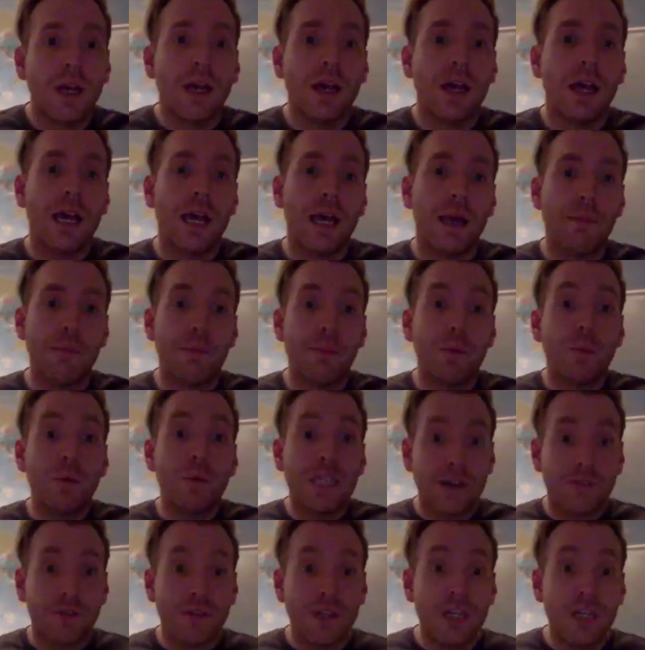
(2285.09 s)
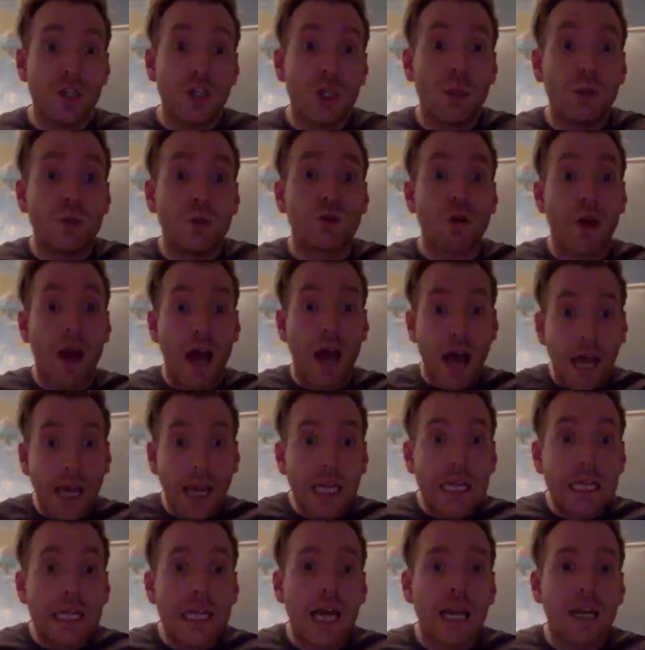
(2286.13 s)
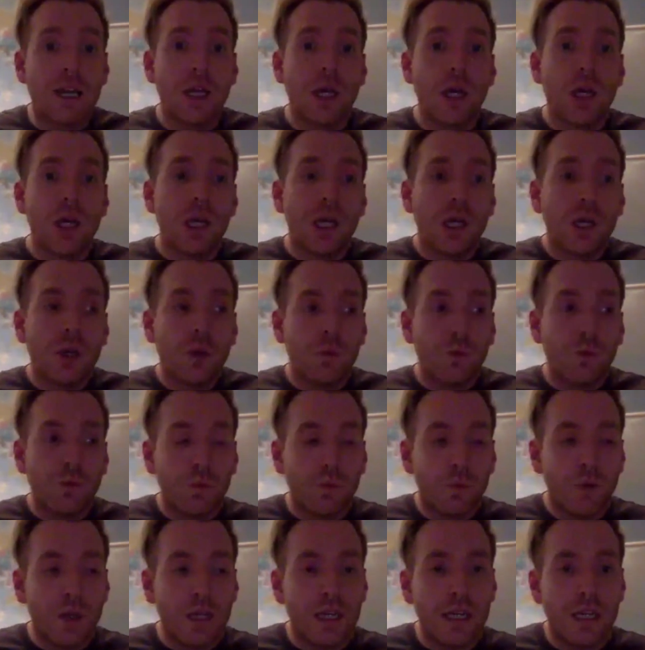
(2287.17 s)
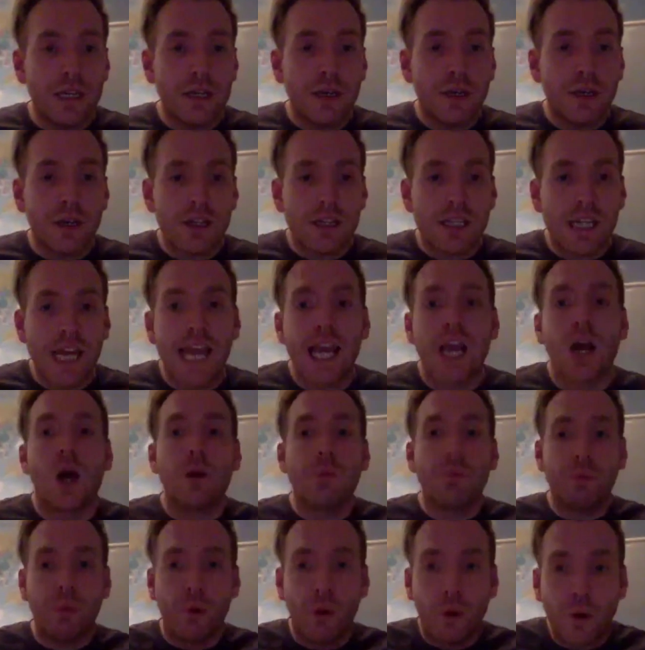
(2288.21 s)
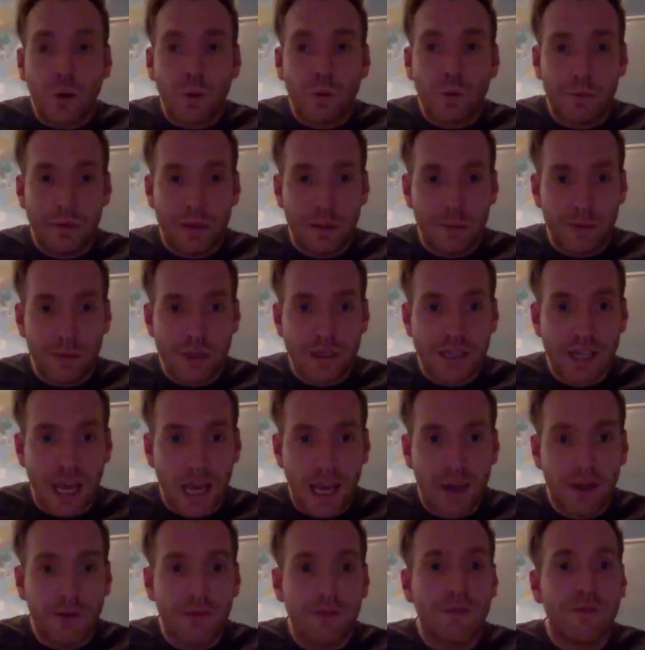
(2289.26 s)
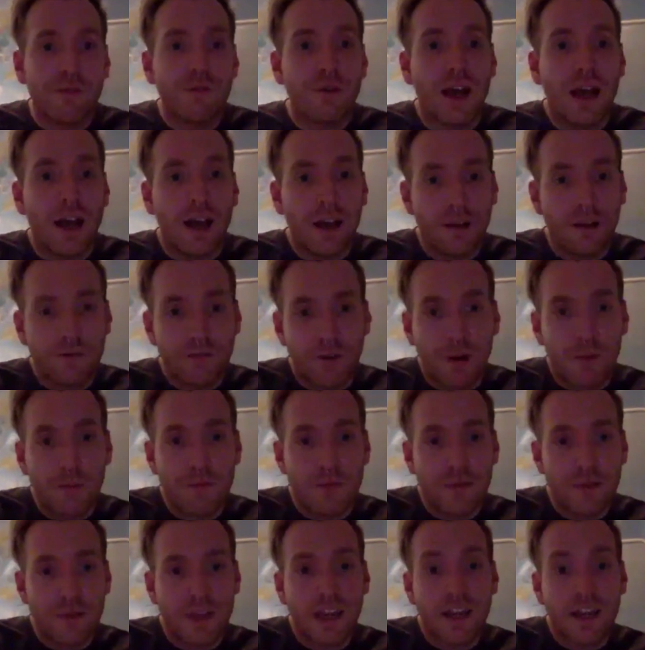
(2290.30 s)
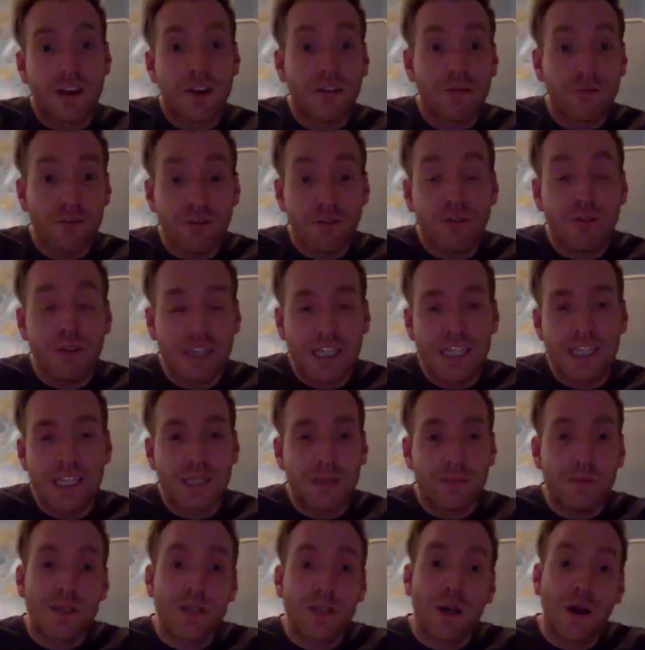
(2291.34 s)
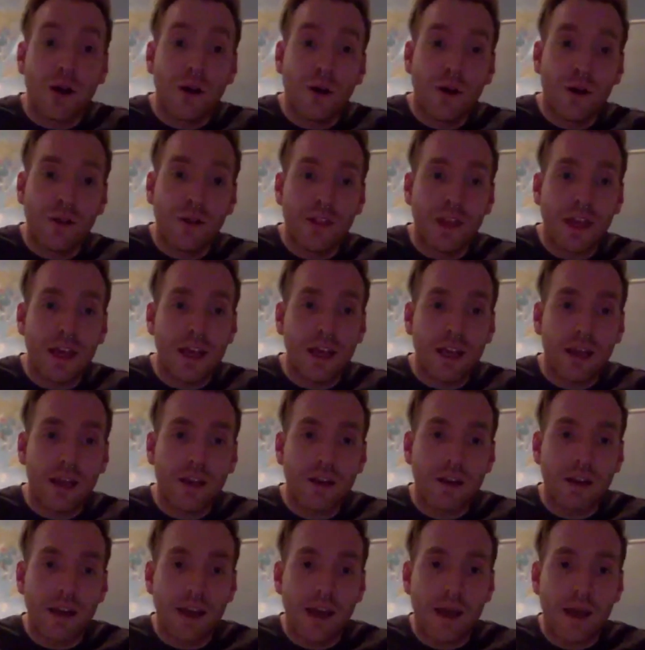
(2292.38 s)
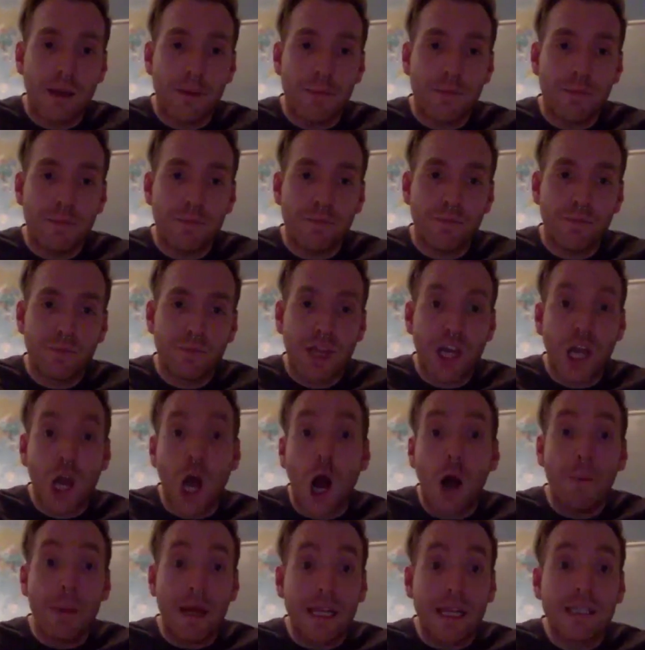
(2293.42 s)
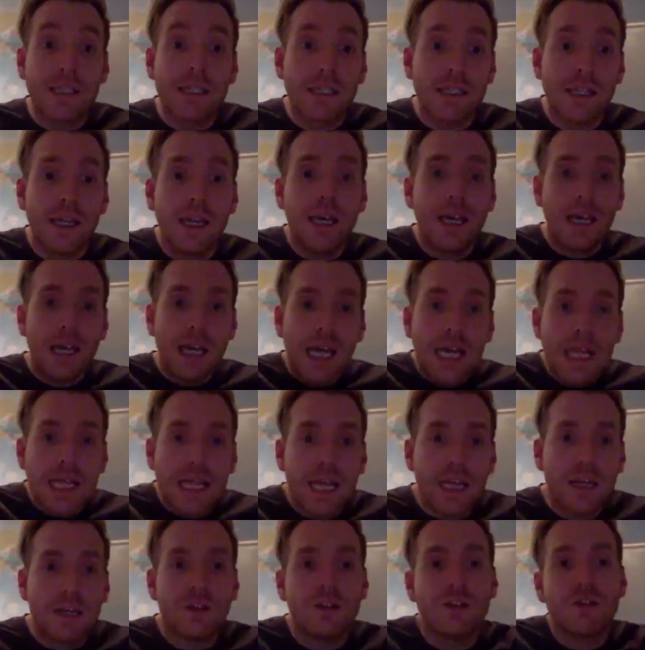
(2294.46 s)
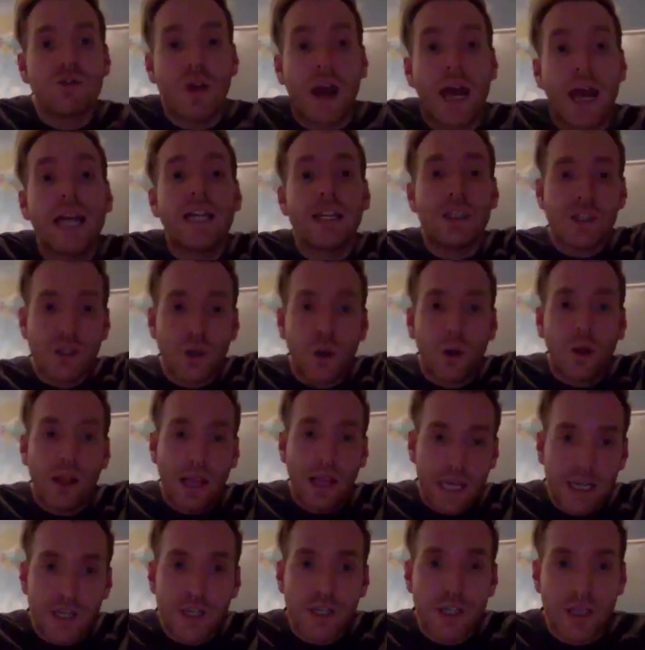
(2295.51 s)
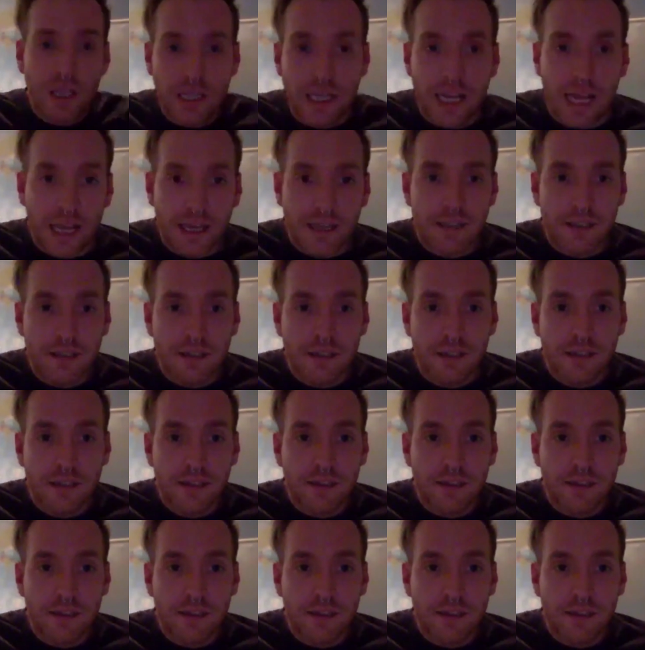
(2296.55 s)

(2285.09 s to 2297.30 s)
But we definitely do try, and then we take on board what people say from the criticisms or the comments, and then try and install that into the next